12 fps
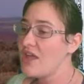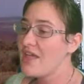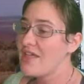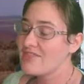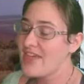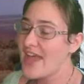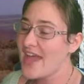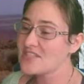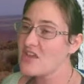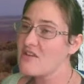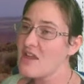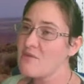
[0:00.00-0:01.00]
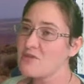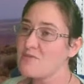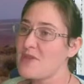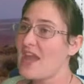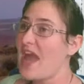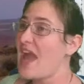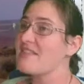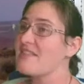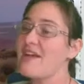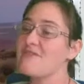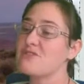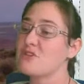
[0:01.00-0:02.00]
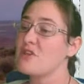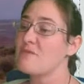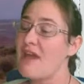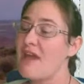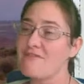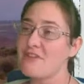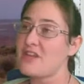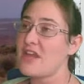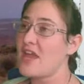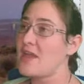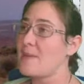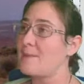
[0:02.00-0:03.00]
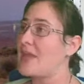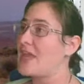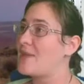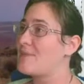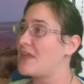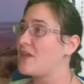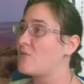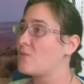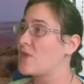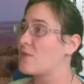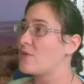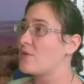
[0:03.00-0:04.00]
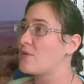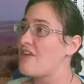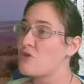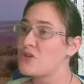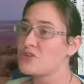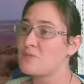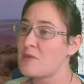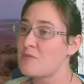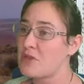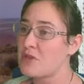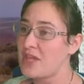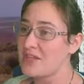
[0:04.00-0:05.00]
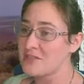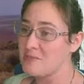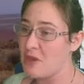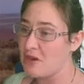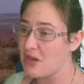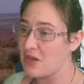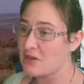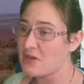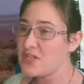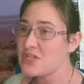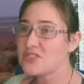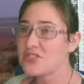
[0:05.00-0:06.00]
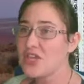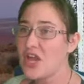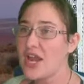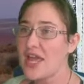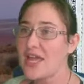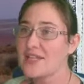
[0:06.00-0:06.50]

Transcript: that's all right with me. I live stream every night. Maybe we will have more people in tomorrow. So let's